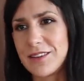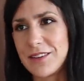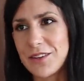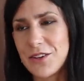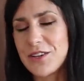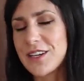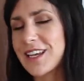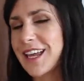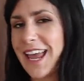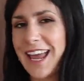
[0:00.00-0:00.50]

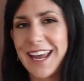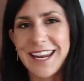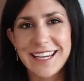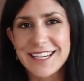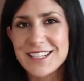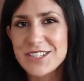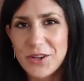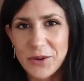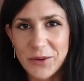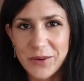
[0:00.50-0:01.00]
look
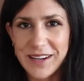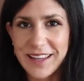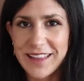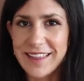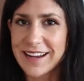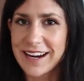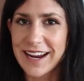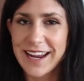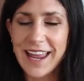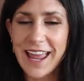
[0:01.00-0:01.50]
any
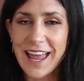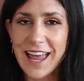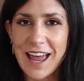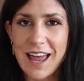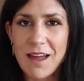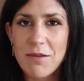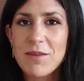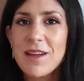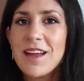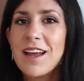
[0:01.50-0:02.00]
taller than I
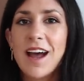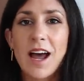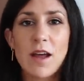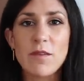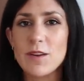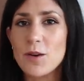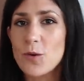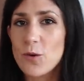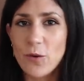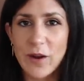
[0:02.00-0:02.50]
am.
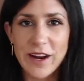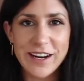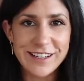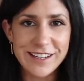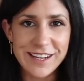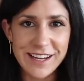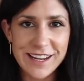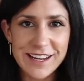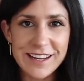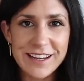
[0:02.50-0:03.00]
I feel great
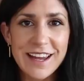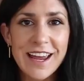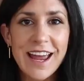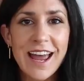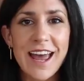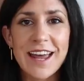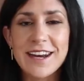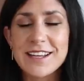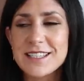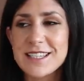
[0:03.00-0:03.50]
in it,
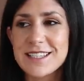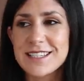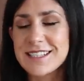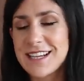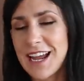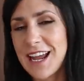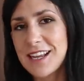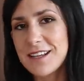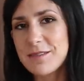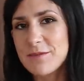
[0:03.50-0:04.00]
and it's a
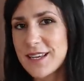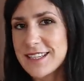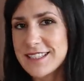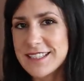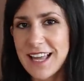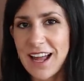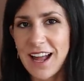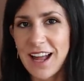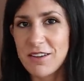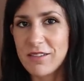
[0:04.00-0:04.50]
styling
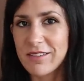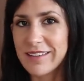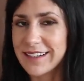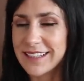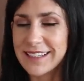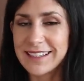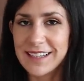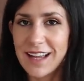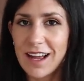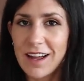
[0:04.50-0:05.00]
piece that I
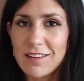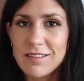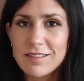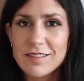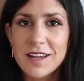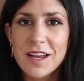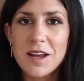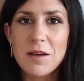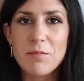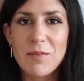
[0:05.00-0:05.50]
really
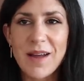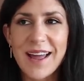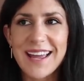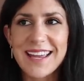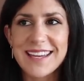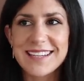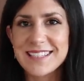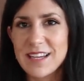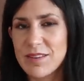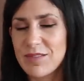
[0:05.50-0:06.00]
love,
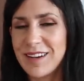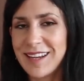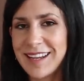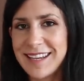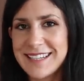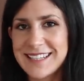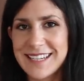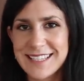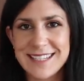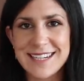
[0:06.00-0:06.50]
but it
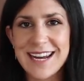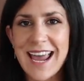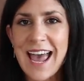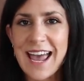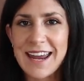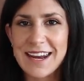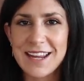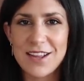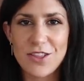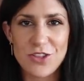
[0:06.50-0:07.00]
definitely doesn't
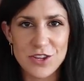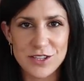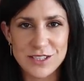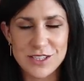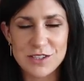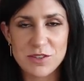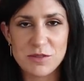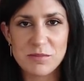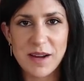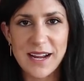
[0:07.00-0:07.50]
add
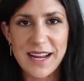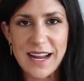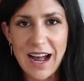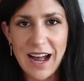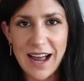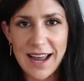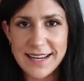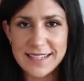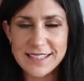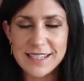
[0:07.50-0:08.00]
inches to my
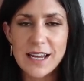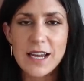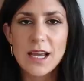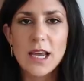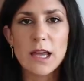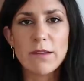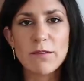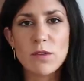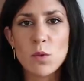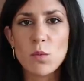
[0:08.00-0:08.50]
height.
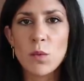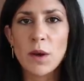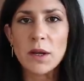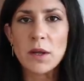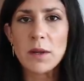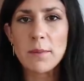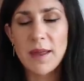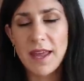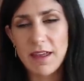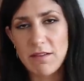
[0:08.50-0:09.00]
If you want
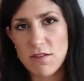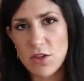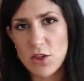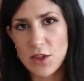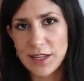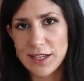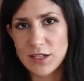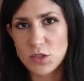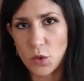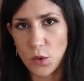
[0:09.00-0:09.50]
to appear
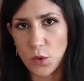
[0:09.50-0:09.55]
visually